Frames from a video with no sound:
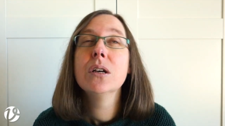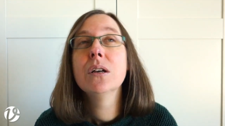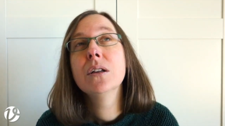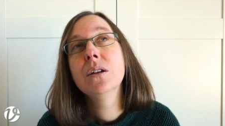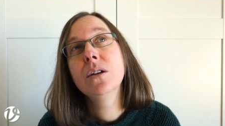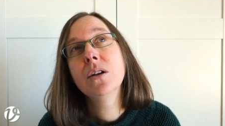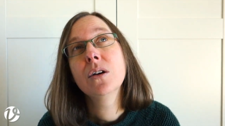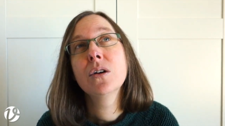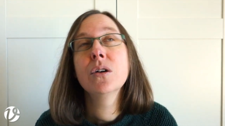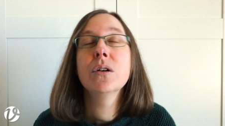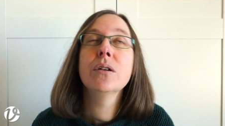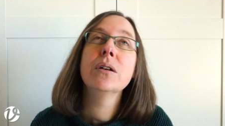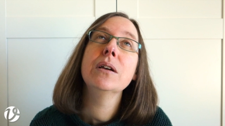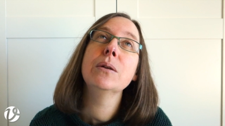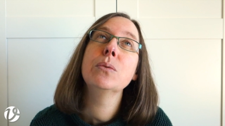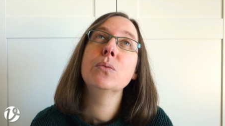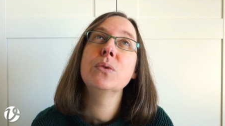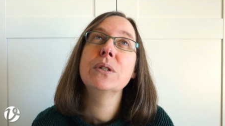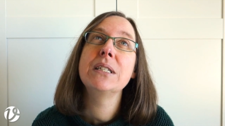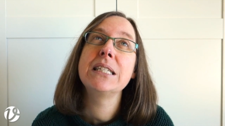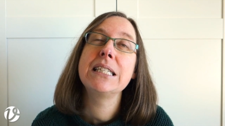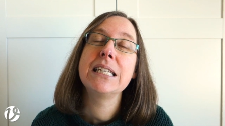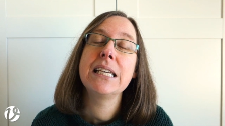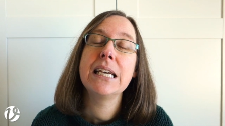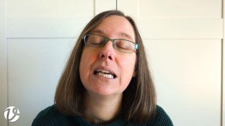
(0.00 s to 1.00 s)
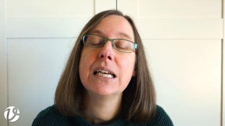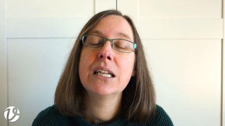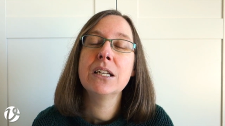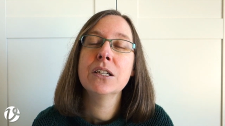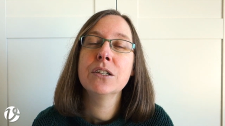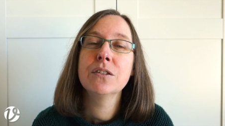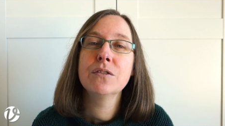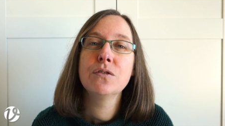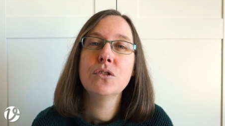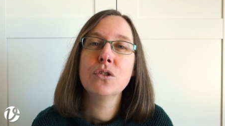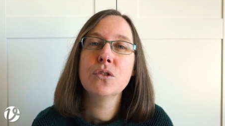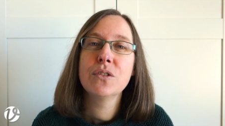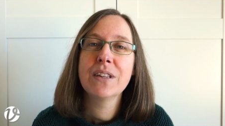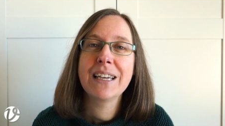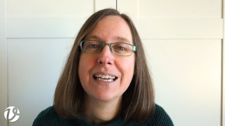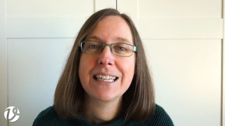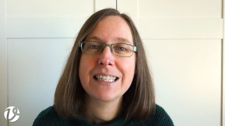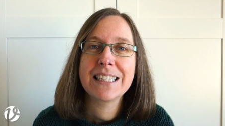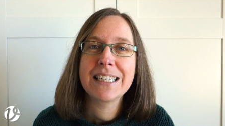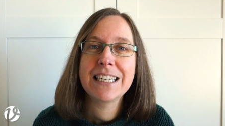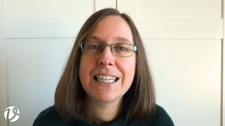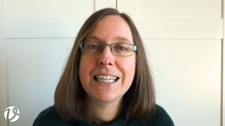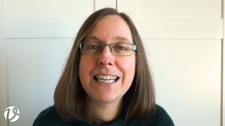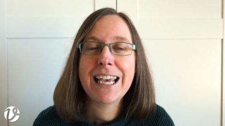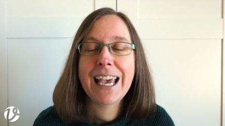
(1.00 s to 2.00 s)
no, it was the end of
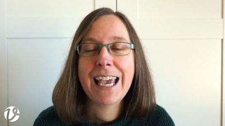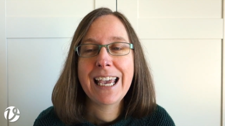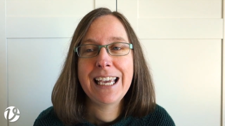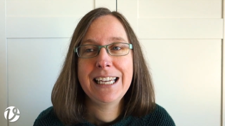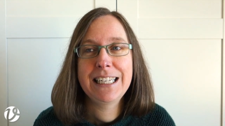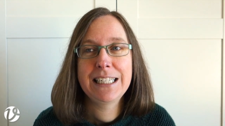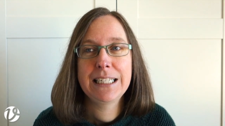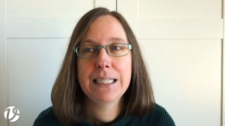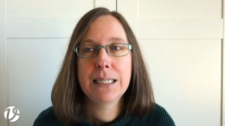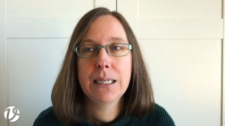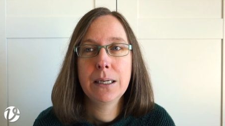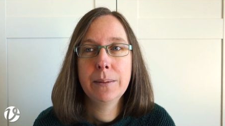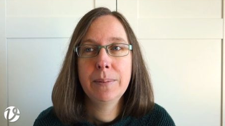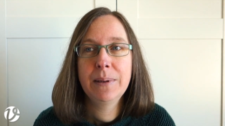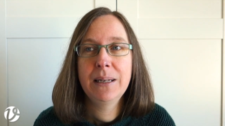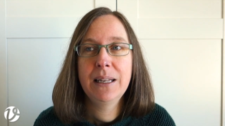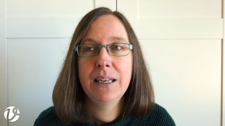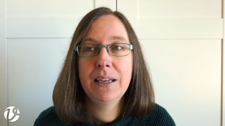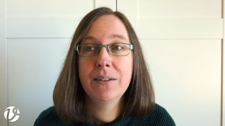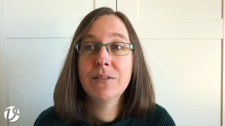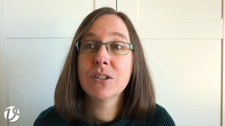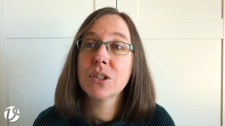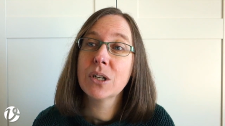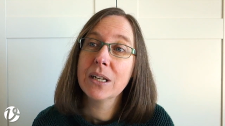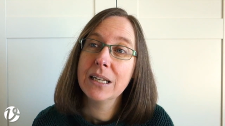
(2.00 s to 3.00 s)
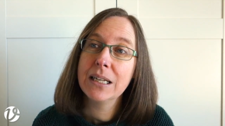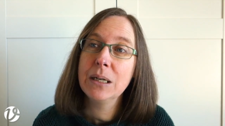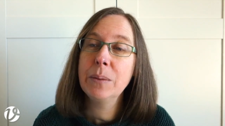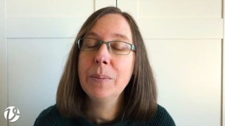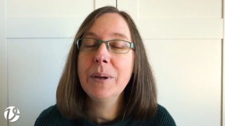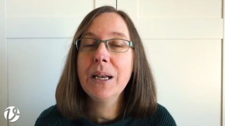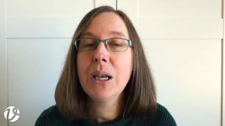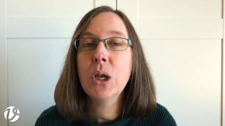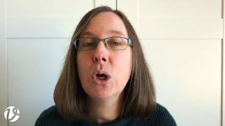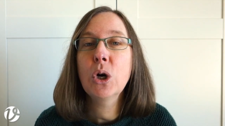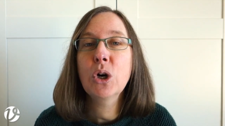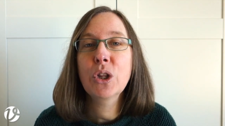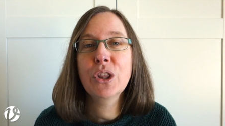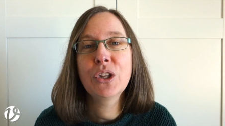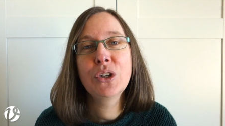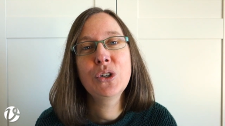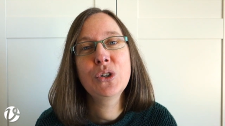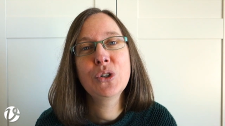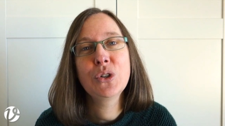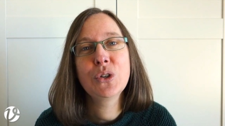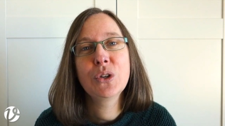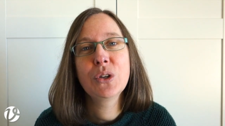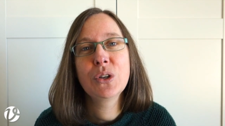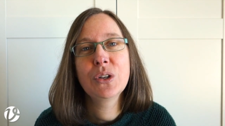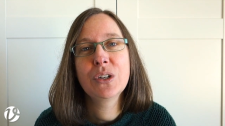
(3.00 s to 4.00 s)
2008, I believe, so a little bit longer than
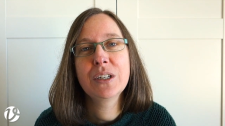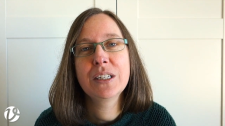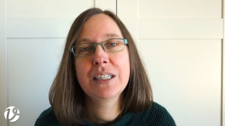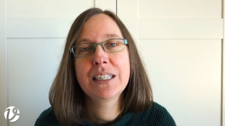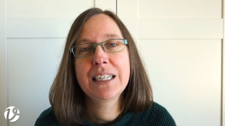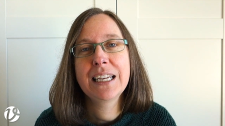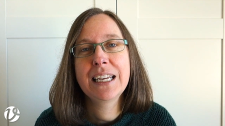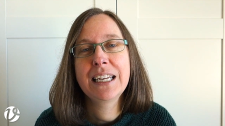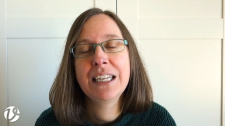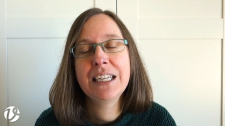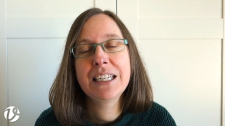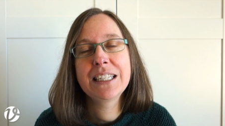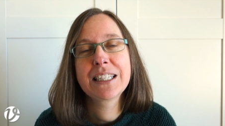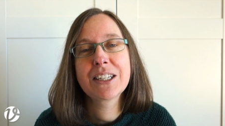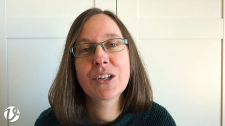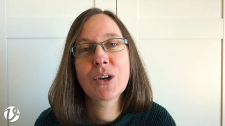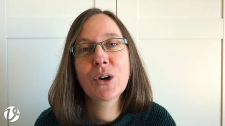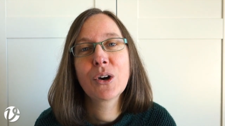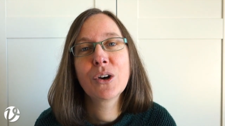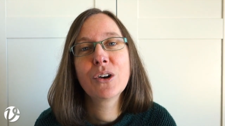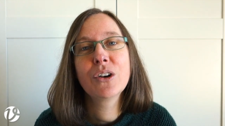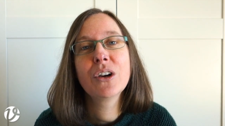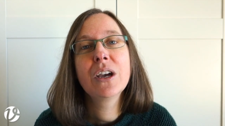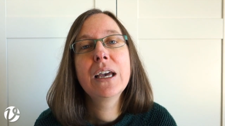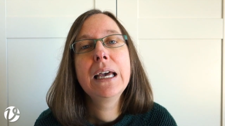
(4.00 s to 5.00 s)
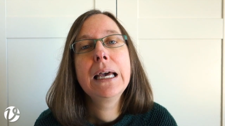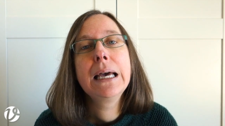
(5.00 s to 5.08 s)
10 years ago.